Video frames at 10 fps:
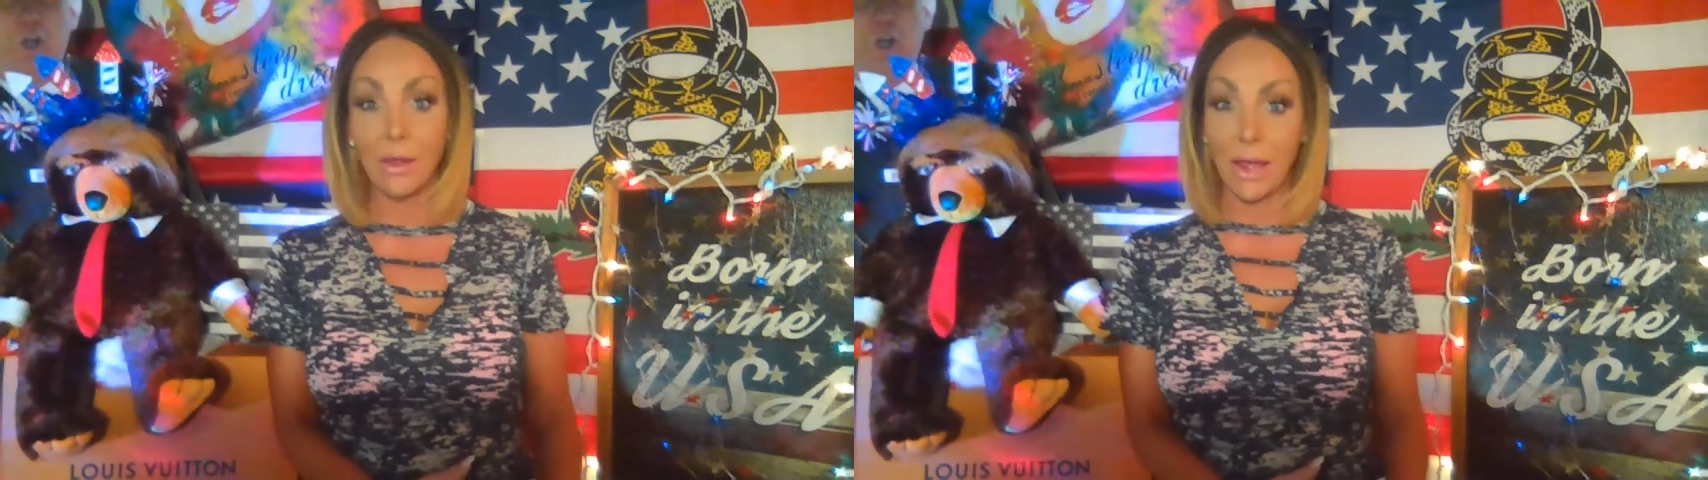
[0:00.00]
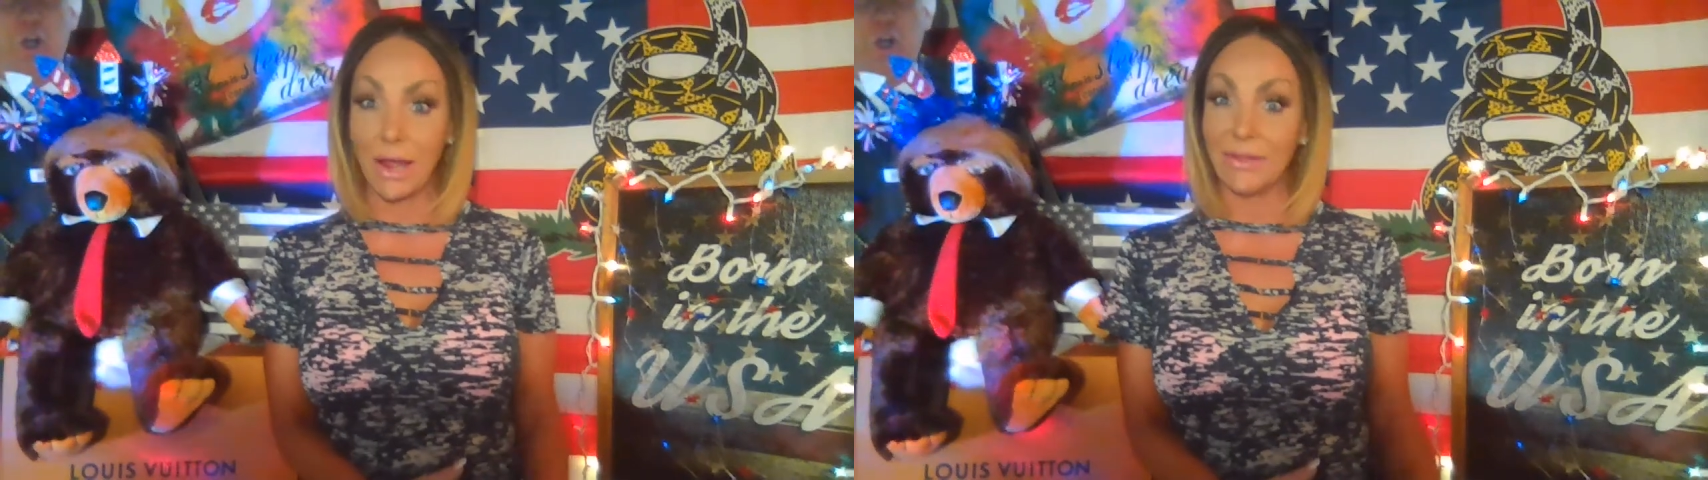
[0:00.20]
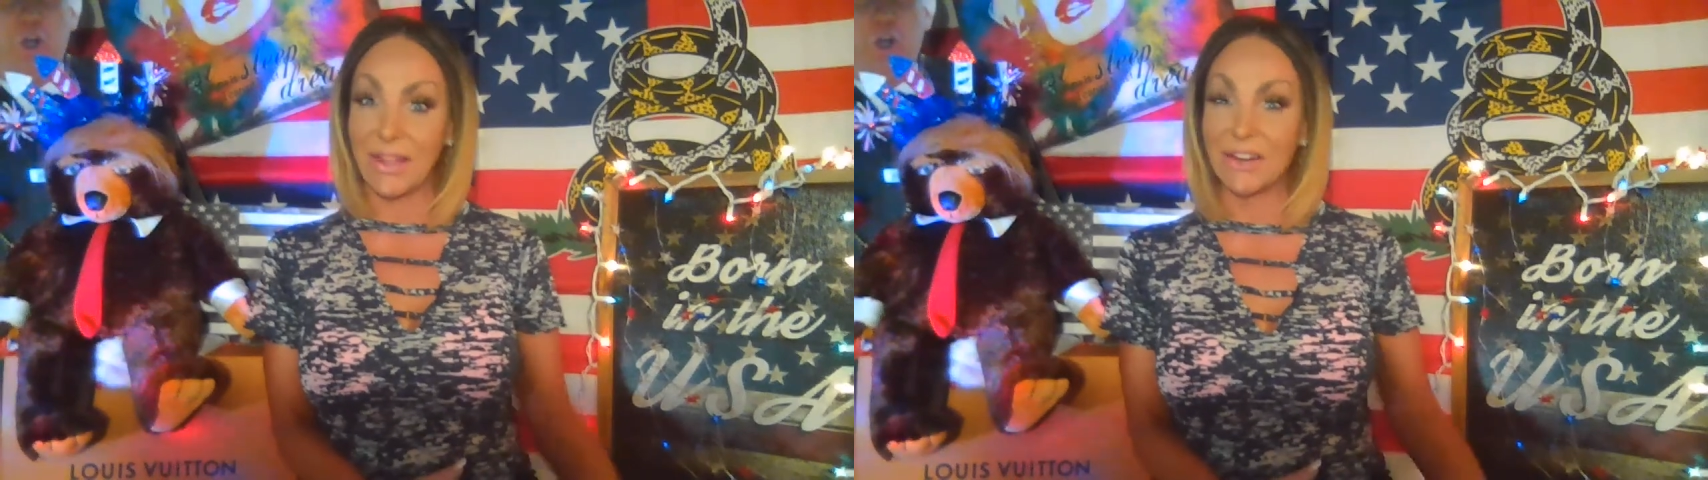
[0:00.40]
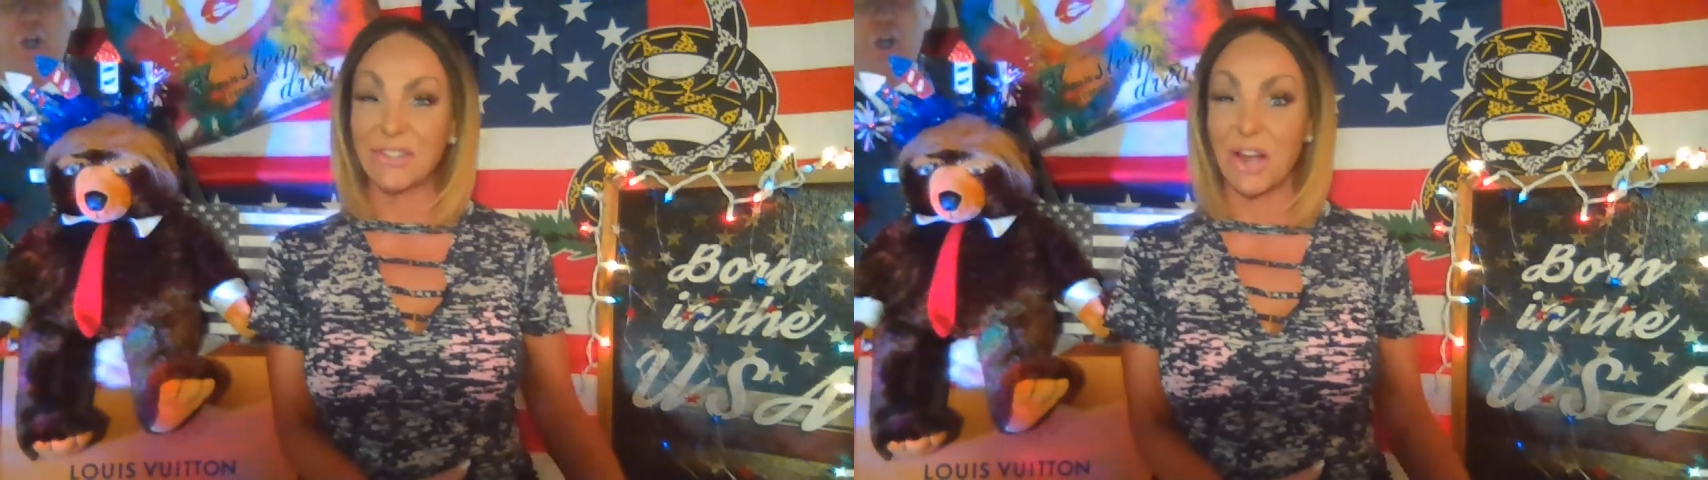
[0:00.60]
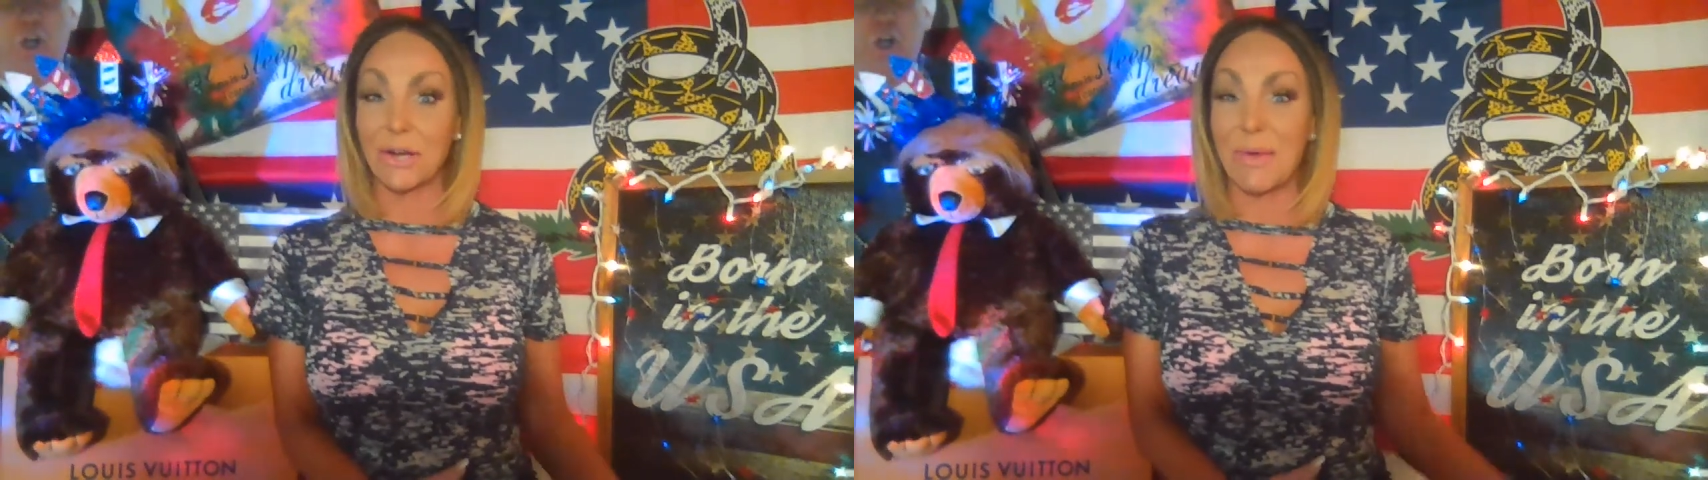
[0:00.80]
And they're
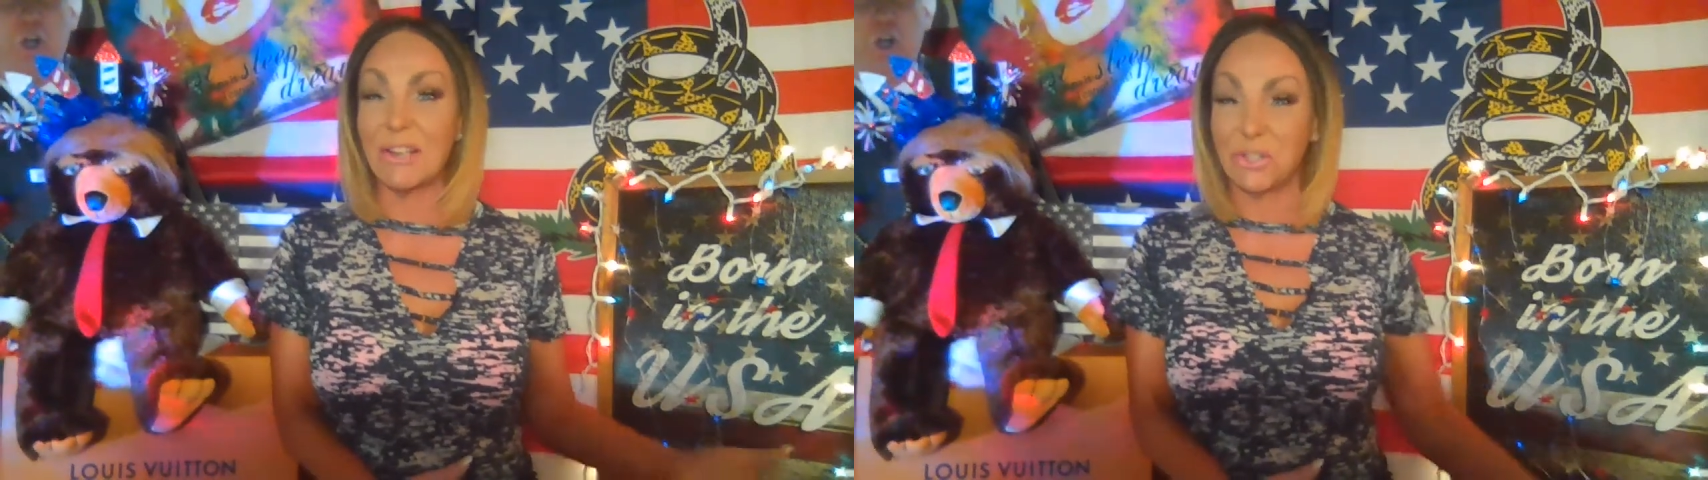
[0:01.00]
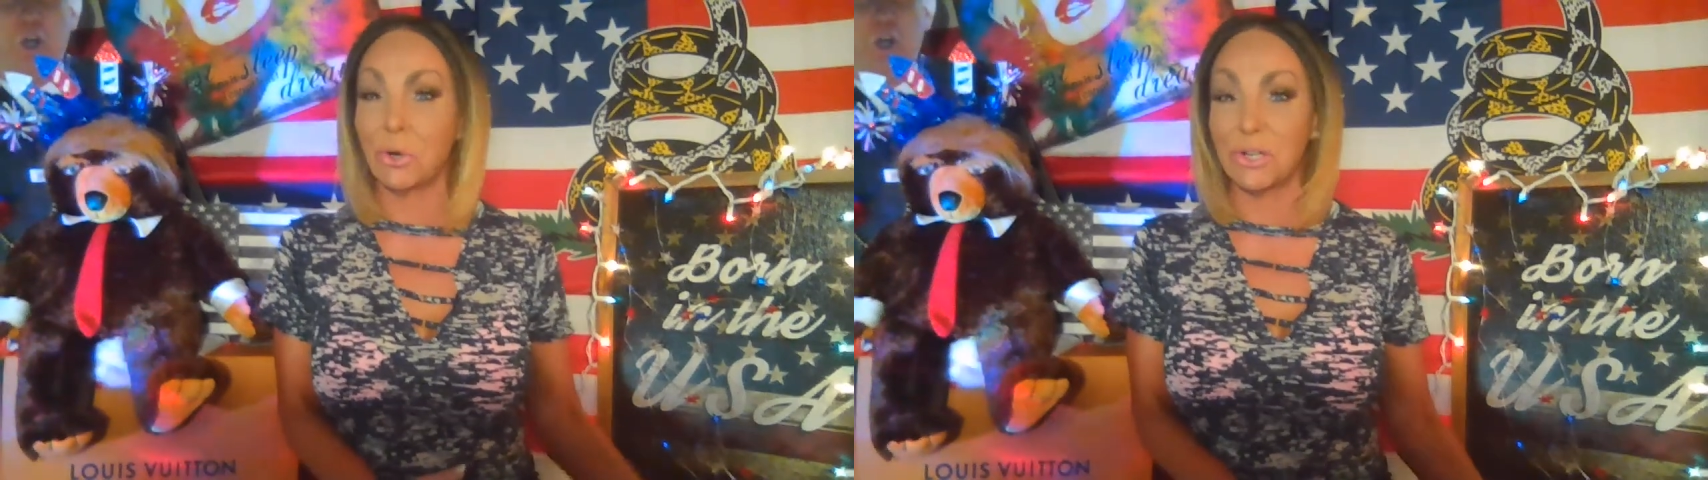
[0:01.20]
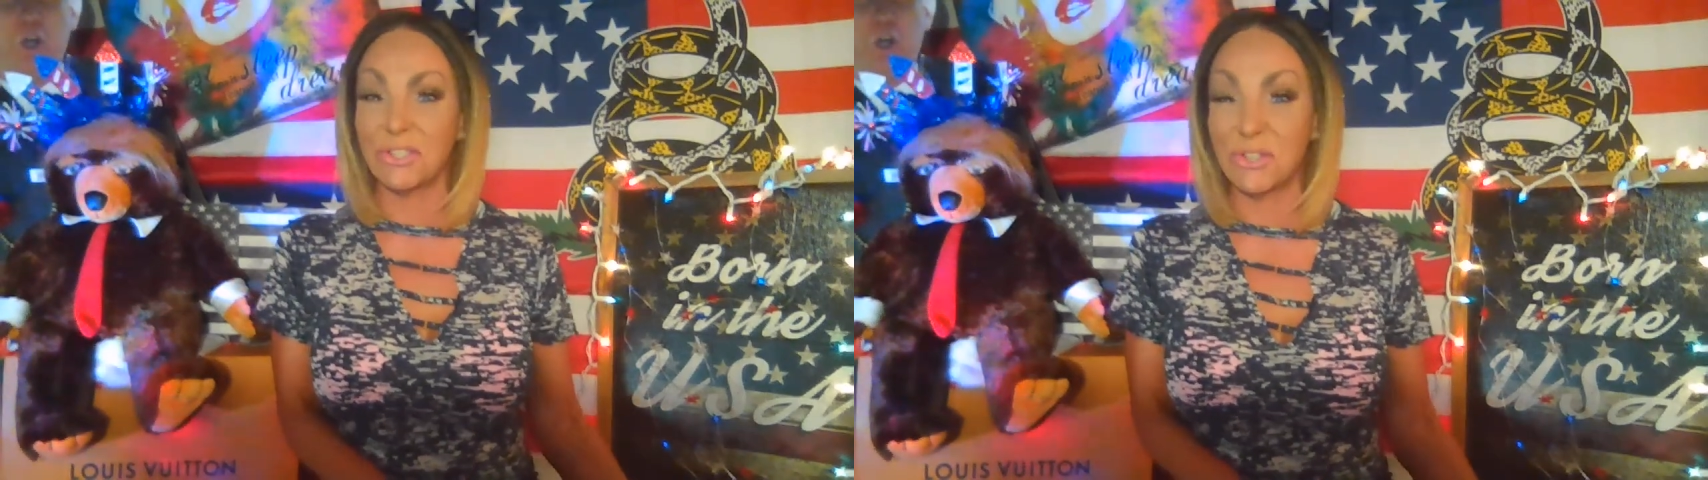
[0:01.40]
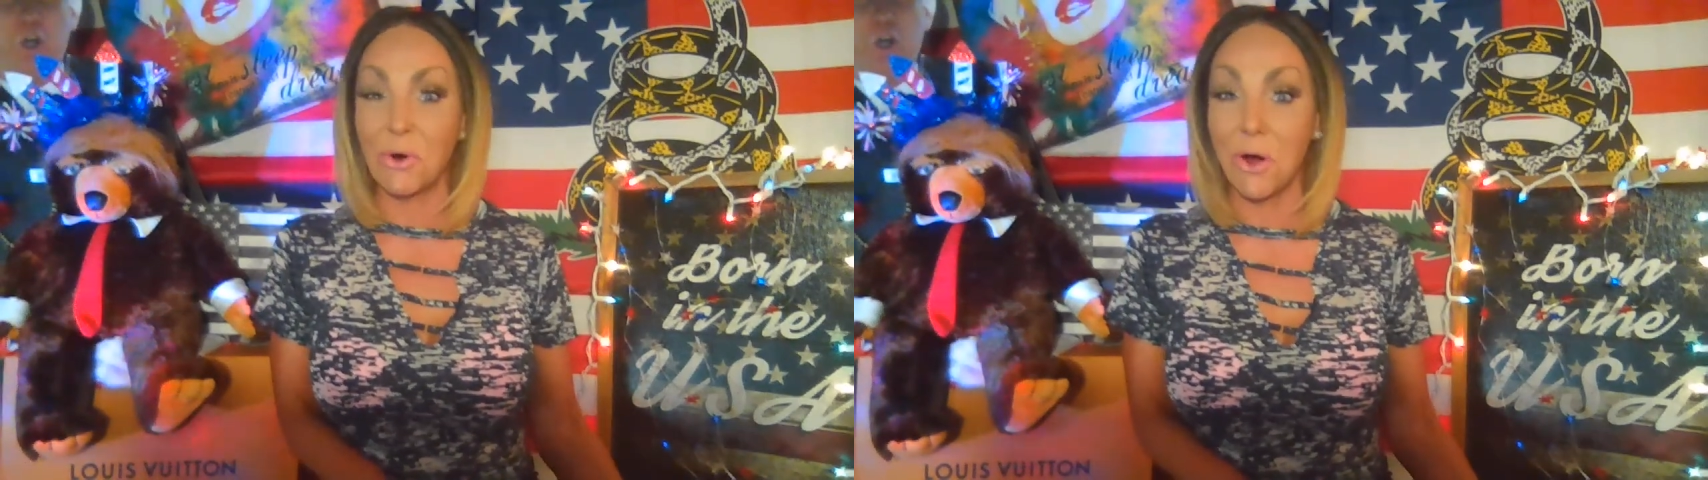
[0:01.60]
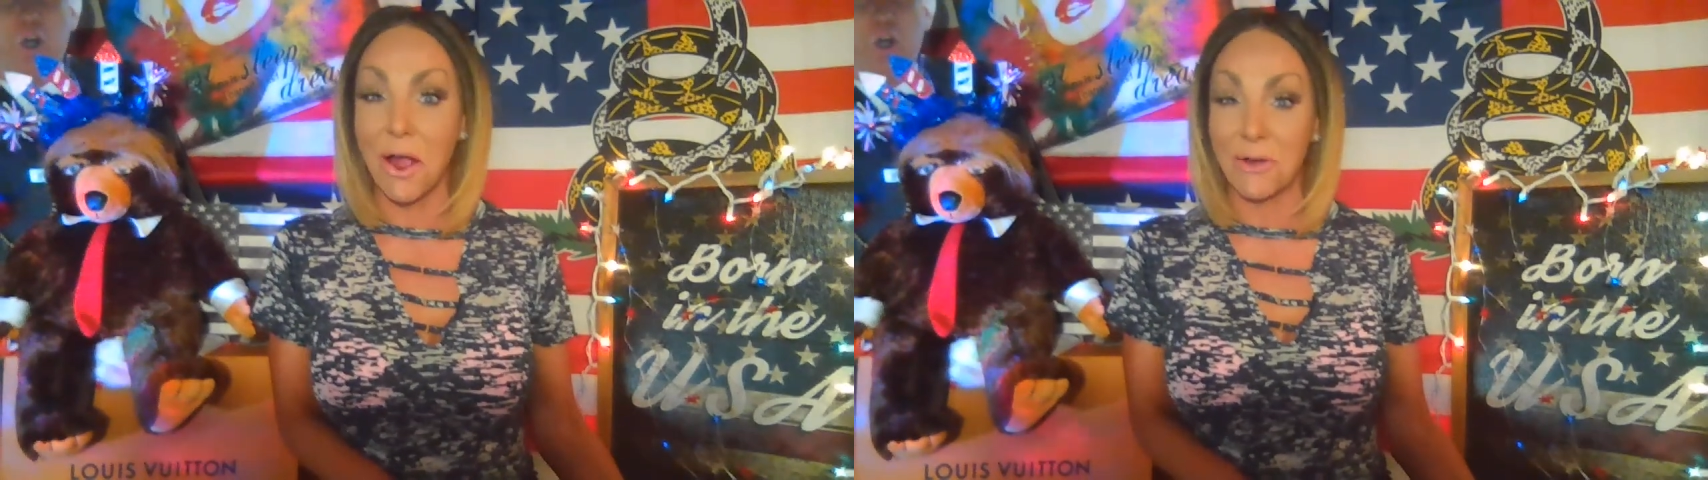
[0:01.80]
talking about George
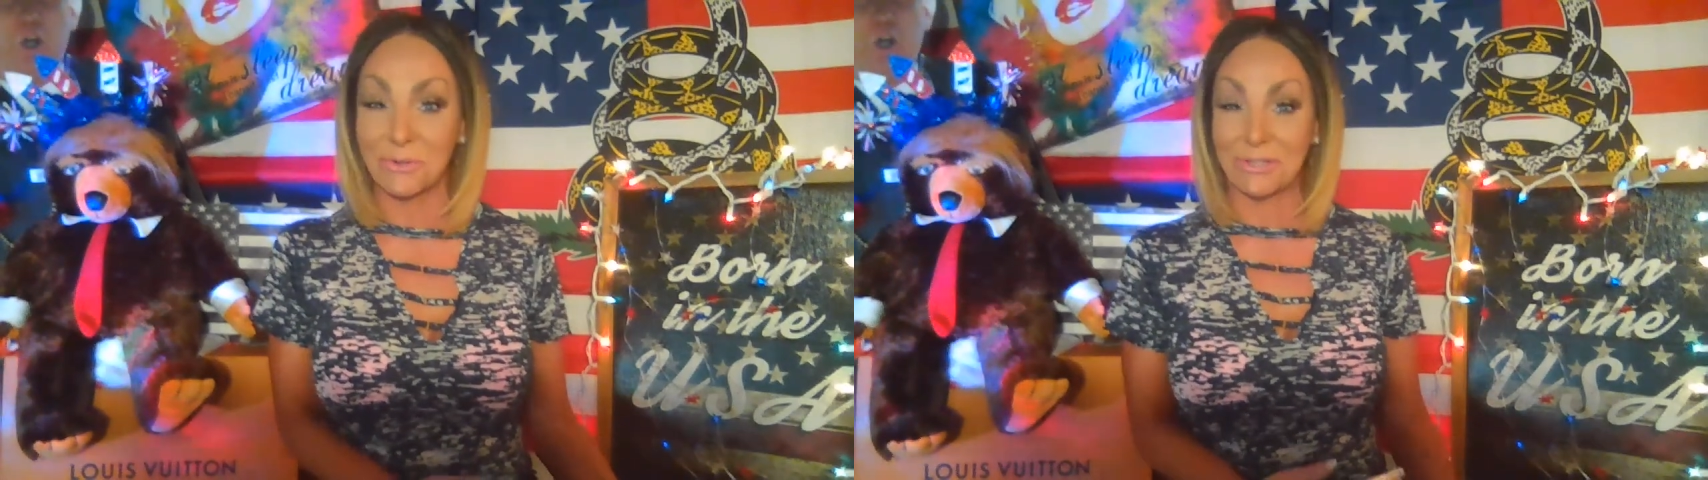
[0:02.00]
Soros.